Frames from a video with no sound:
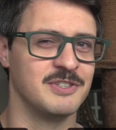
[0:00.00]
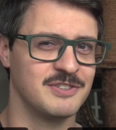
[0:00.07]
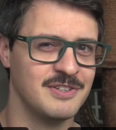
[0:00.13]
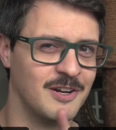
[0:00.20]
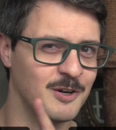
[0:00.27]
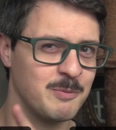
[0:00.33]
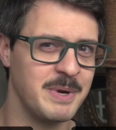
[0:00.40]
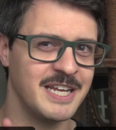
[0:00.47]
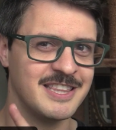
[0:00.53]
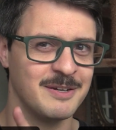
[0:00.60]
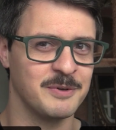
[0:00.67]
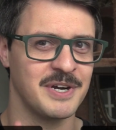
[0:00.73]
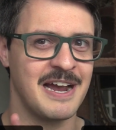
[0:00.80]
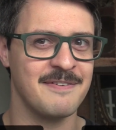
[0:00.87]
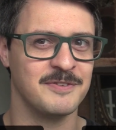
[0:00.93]
And it's not our main
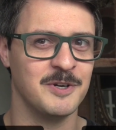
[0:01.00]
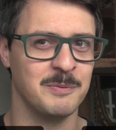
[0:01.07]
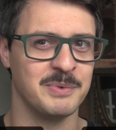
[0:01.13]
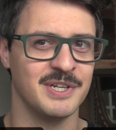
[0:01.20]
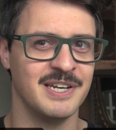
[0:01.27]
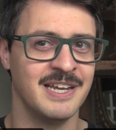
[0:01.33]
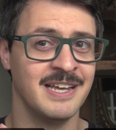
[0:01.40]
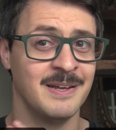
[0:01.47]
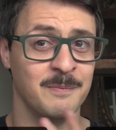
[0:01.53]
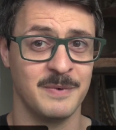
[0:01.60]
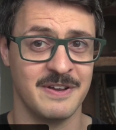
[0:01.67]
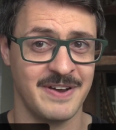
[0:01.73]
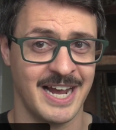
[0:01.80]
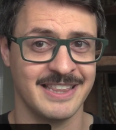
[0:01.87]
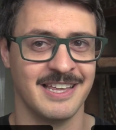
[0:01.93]
thing we're after, but
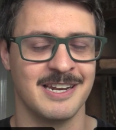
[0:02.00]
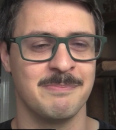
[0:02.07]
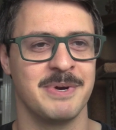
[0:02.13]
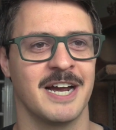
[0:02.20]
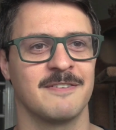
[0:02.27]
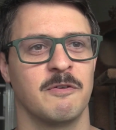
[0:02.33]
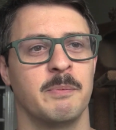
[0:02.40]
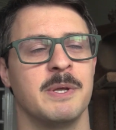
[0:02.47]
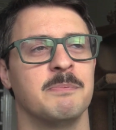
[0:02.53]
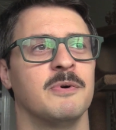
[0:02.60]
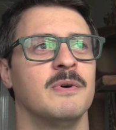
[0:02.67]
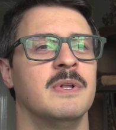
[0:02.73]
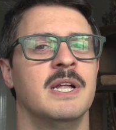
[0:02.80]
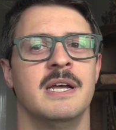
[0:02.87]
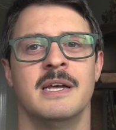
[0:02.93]
we have had that impact for
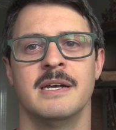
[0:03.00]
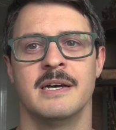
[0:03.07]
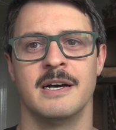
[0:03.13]
people.